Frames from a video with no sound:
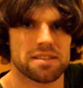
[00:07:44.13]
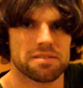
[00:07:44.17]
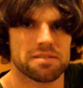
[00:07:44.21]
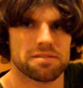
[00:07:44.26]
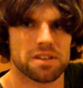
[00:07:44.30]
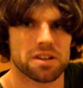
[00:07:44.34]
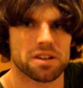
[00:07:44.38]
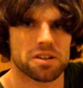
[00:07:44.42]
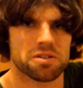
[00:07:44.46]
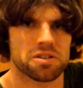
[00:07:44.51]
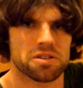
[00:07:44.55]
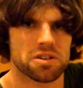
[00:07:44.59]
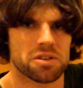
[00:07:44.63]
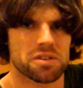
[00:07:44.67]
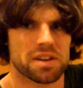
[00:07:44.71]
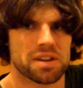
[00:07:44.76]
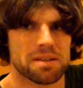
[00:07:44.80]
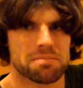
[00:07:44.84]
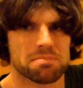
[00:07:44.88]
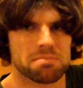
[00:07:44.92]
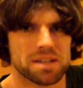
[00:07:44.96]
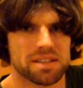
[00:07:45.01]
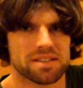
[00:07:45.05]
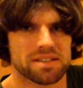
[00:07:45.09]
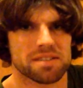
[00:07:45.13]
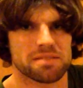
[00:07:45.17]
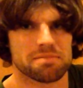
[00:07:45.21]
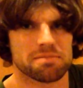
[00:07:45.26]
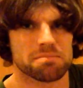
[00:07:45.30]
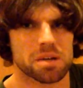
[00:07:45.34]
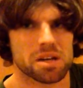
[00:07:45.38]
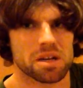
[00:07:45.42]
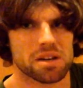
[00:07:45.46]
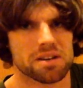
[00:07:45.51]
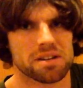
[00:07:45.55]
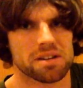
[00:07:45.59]
the filter and you don't get bits
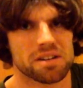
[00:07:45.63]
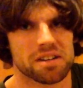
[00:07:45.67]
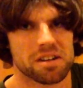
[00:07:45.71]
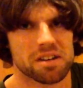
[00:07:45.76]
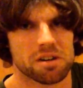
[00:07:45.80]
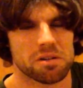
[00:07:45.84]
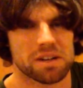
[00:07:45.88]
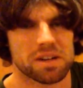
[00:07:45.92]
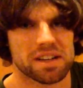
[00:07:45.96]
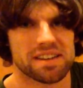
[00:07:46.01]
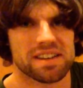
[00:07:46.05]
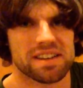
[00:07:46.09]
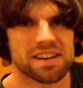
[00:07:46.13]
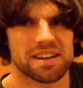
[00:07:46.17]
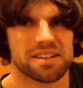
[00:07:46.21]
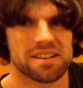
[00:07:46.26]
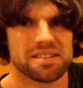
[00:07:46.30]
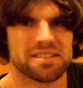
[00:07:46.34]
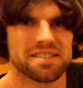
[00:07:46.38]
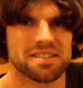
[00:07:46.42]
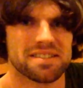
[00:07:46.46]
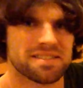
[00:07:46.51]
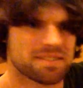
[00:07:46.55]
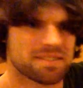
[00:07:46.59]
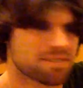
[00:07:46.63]
of bark going down.